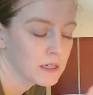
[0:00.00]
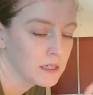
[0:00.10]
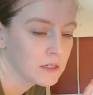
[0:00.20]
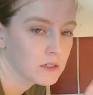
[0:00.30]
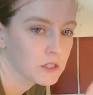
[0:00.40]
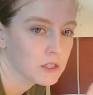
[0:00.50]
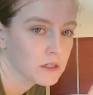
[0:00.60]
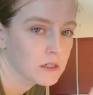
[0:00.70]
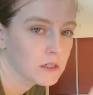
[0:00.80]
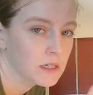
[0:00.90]
It
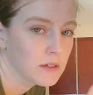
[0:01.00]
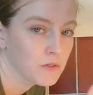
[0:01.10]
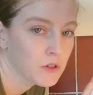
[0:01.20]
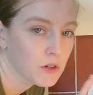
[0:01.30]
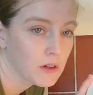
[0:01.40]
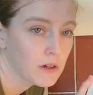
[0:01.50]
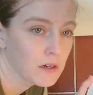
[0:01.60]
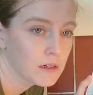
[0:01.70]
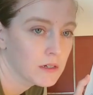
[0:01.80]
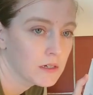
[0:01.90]
doesn't give
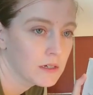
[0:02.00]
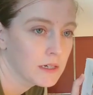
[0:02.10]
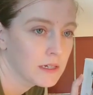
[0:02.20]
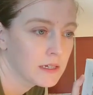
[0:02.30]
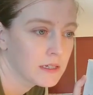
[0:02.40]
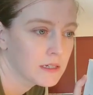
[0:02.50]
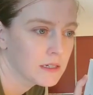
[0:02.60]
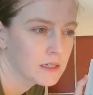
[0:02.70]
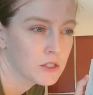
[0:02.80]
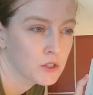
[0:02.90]
color, and
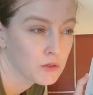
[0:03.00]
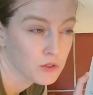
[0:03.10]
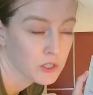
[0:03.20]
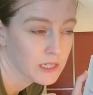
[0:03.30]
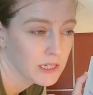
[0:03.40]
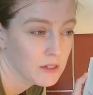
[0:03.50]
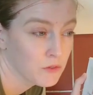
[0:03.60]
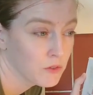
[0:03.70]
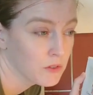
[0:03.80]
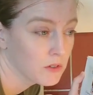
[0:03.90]
it should stay
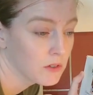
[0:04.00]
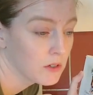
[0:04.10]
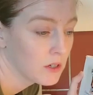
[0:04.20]
for,